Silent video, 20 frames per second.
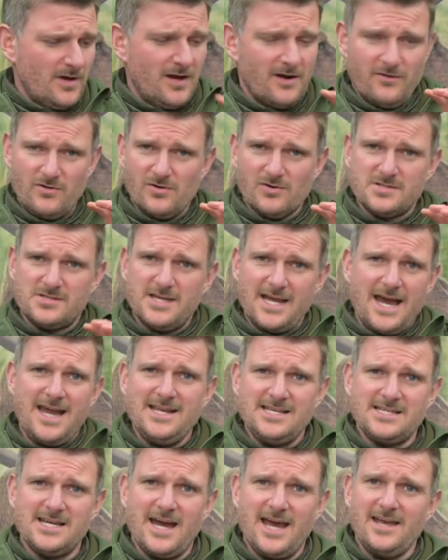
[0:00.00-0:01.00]
And of course the
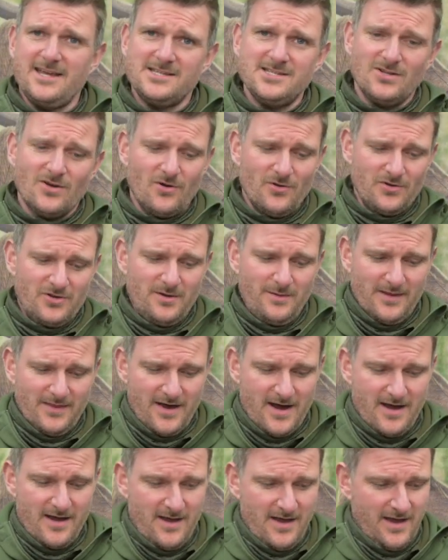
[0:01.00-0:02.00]
ATA is not doing
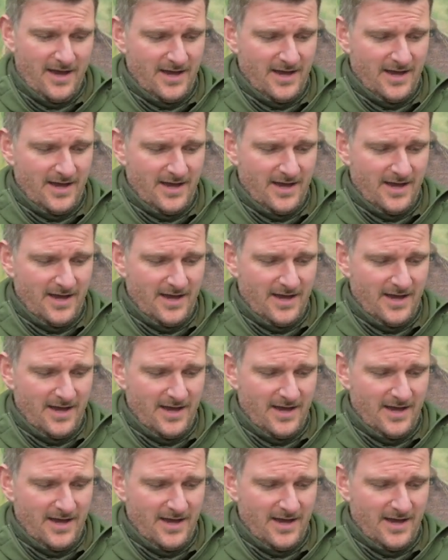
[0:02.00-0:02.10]
that.